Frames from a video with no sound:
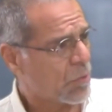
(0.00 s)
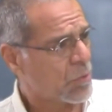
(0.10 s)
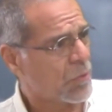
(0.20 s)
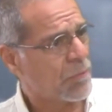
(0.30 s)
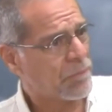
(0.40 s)

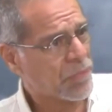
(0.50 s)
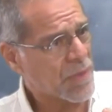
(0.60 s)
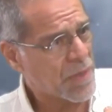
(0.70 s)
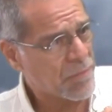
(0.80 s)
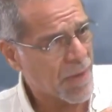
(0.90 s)
Although
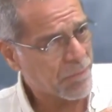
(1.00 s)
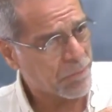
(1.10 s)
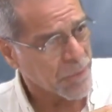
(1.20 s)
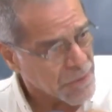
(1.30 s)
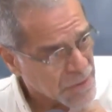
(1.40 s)
in my
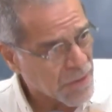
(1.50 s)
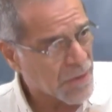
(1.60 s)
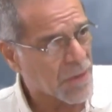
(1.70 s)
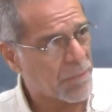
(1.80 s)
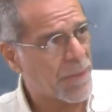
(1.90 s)

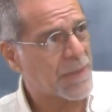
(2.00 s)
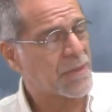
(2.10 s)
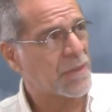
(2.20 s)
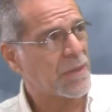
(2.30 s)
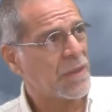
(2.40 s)
personal
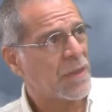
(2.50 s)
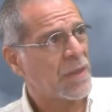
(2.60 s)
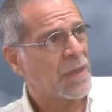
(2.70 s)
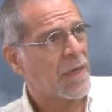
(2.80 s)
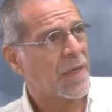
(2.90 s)
capacity,
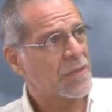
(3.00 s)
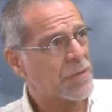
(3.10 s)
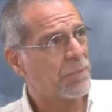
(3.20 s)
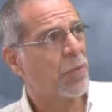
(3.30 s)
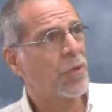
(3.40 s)
I
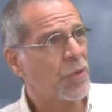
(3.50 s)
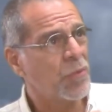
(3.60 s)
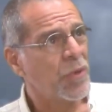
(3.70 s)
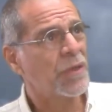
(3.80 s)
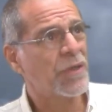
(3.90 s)
support
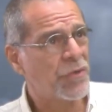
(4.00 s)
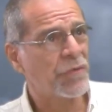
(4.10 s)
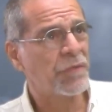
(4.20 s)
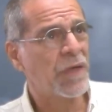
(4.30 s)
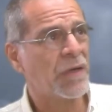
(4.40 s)
the work that
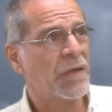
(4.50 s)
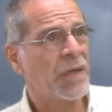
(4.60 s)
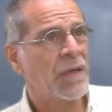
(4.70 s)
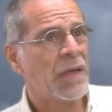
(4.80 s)
you've done.